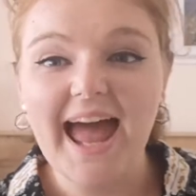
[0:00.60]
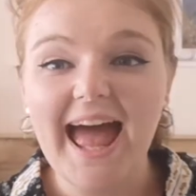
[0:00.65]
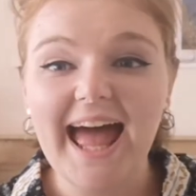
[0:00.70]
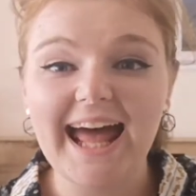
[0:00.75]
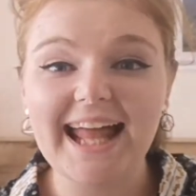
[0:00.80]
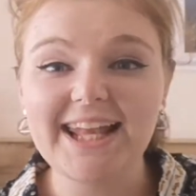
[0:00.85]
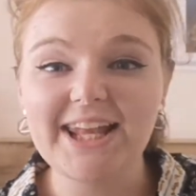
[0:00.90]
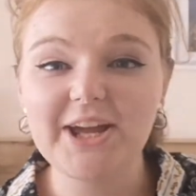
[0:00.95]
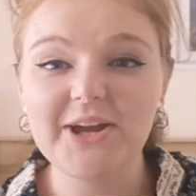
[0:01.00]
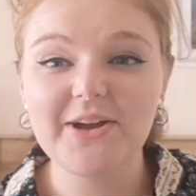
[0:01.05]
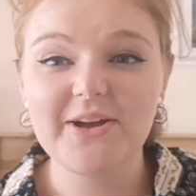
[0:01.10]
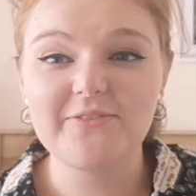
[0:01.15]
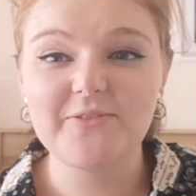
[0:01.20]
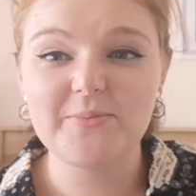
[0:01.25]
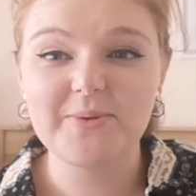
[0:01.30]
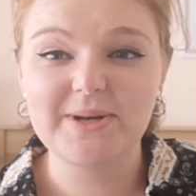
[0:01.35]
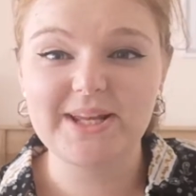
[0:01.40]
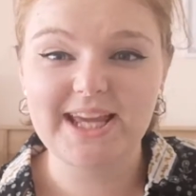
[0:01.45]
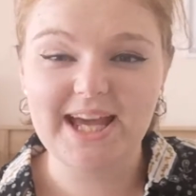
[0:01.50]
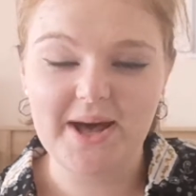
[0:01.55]
Hello
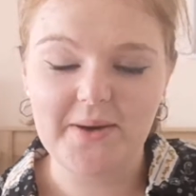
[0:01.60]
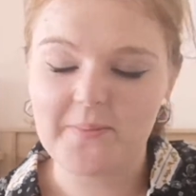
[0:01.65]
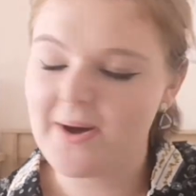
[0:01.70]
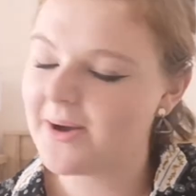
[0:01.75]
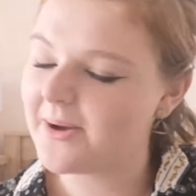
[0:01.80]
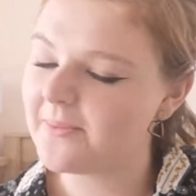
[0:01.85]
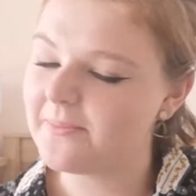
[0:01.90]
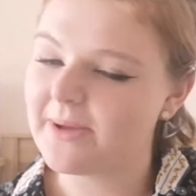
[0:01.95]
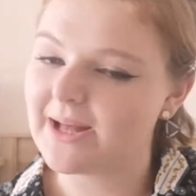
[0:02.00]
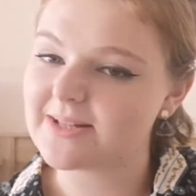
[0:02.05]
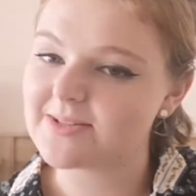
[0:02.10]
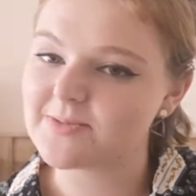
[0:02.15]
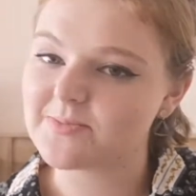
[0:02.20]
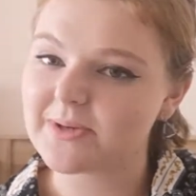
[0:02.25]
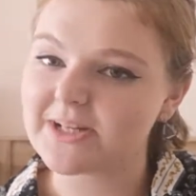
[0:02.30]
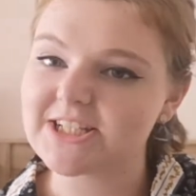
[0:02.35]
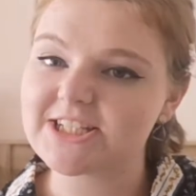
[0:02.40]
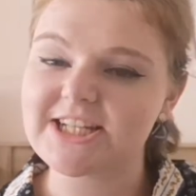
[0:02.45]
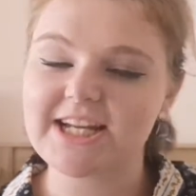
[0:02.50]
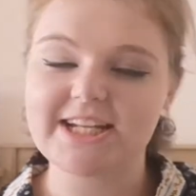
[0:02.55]
everybody and welcome back to
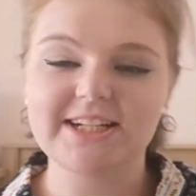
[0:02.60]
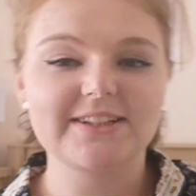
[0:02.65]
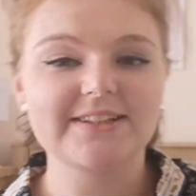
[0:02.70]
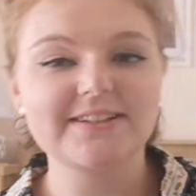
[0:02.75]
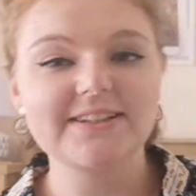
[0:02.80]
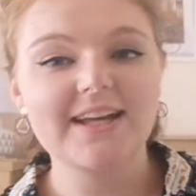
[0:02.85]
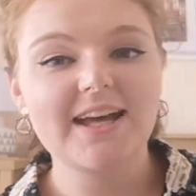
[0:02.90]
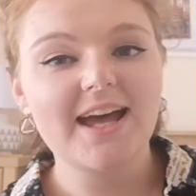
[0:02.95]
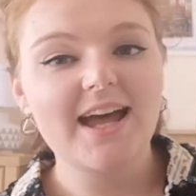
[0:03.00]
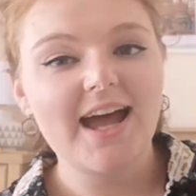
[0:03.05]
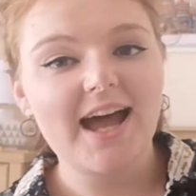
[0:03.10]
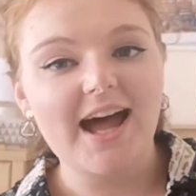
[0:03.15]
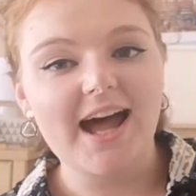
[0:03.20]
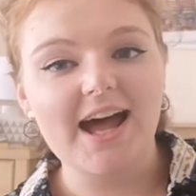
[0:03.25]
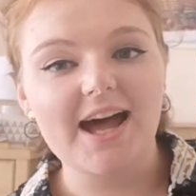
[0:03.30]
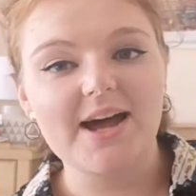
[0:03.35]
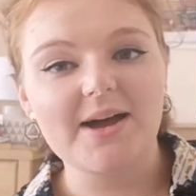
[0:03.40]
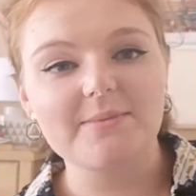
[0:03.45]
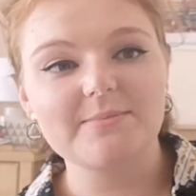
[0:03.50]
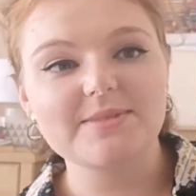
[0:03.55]
my channel.
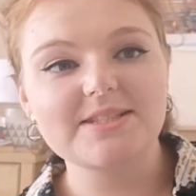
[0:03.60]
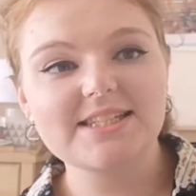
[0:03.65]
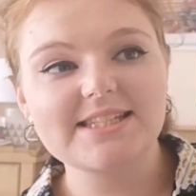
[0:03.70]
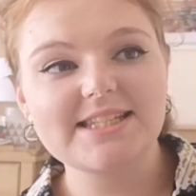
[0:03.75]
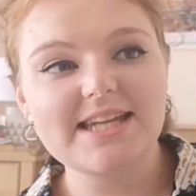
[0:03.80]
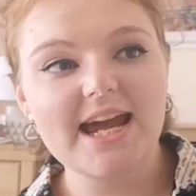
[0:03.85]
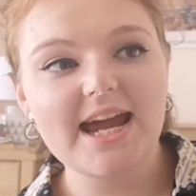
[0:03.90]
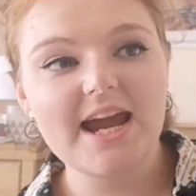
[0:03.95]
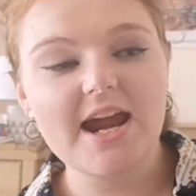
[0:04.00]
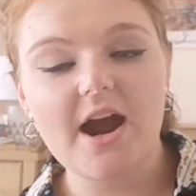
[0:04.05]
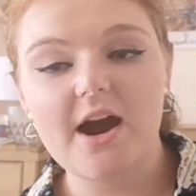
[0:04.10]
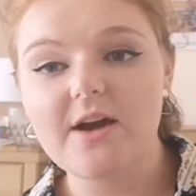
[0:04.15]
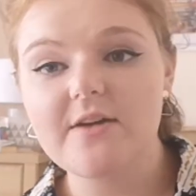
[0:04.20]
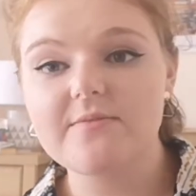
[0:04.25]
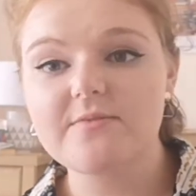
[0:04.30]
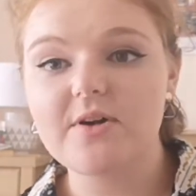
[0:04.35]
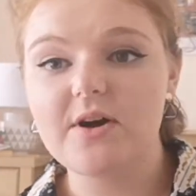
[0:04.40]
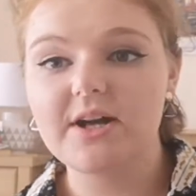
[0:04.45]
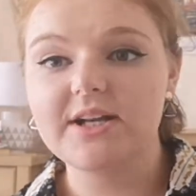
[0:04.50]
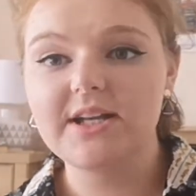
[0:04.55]
Today I've
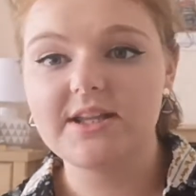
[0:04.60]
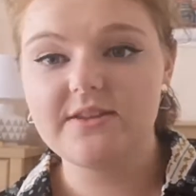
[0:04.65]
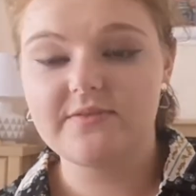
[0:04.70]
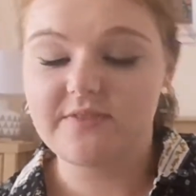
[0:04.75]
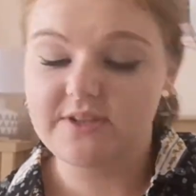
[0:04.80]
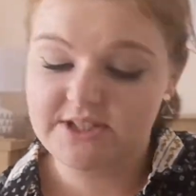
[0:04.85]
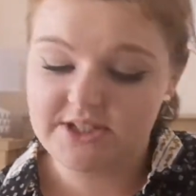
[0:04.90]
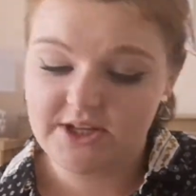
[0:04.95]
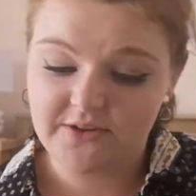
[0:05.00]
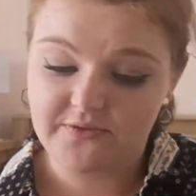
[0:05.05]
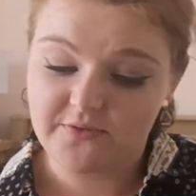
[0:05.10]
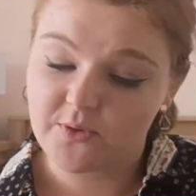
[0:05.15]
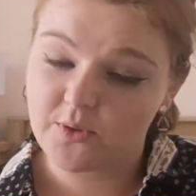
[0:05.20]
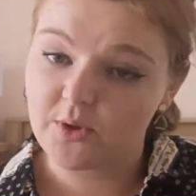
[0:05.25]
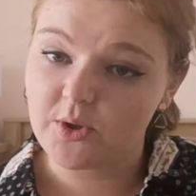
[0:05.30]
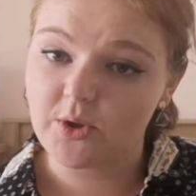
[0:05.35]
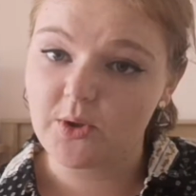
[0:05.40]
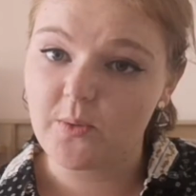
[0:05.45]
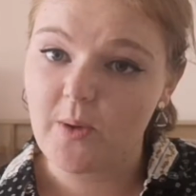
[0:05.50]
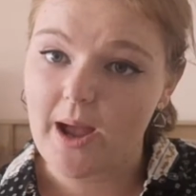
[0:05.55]
got another video for
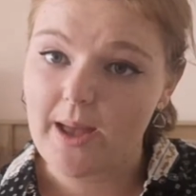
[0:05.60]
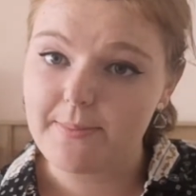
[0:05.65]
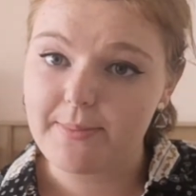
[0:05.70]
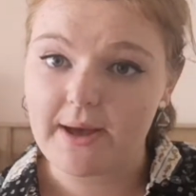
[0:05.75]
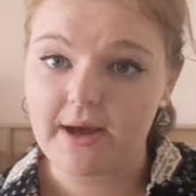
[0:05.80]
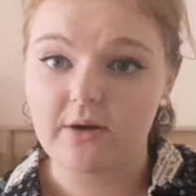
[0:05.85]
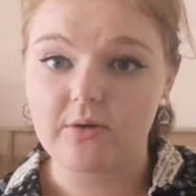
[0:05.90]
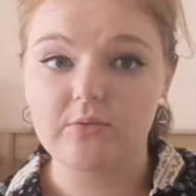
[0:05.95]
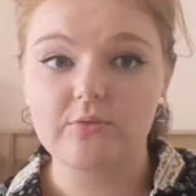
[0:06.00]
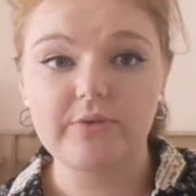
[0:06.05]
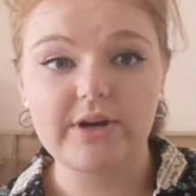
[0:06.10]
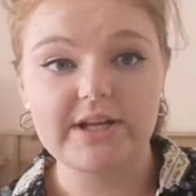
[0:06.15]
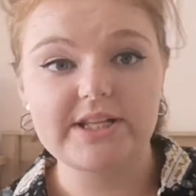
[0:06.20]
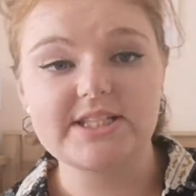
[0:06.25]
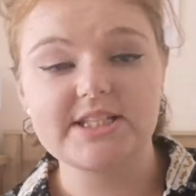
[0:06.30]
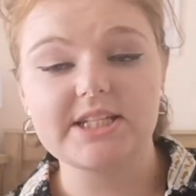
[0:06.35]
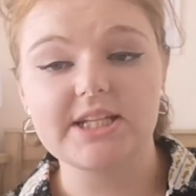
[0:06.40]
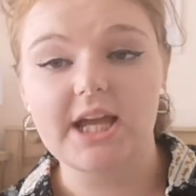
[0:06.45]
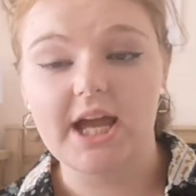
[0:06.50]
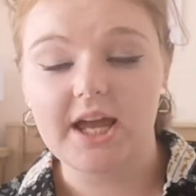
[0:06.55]
you about
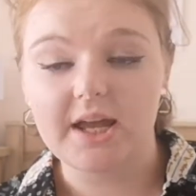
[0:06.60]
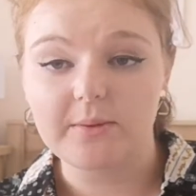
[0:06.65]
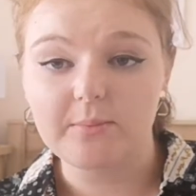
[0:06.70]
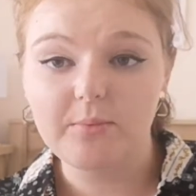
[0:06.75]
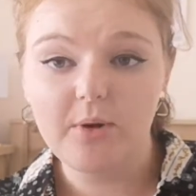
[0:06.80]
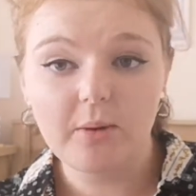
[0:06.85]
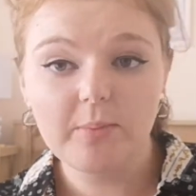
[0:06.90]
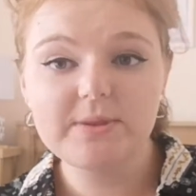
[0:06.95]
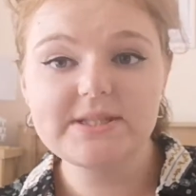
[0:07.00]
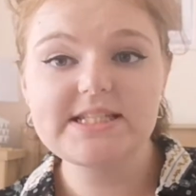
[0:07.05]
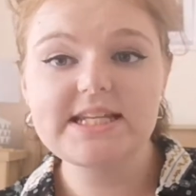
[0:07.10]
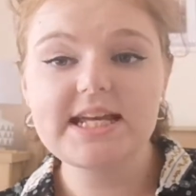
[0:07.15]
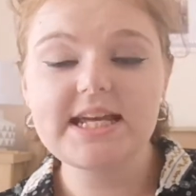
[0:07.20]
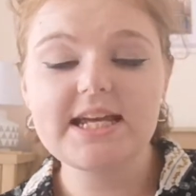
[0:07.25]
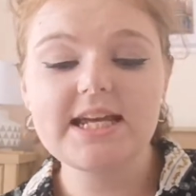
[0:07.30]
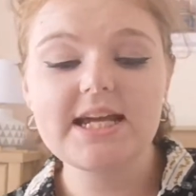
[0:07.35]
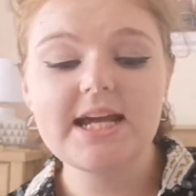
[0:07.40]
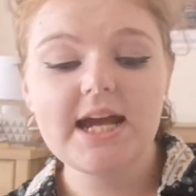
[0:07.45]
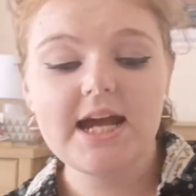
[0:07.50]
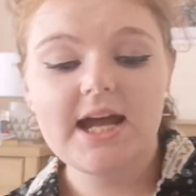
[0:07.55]
renting a
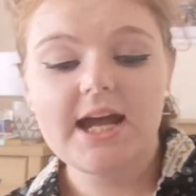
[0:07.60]
property.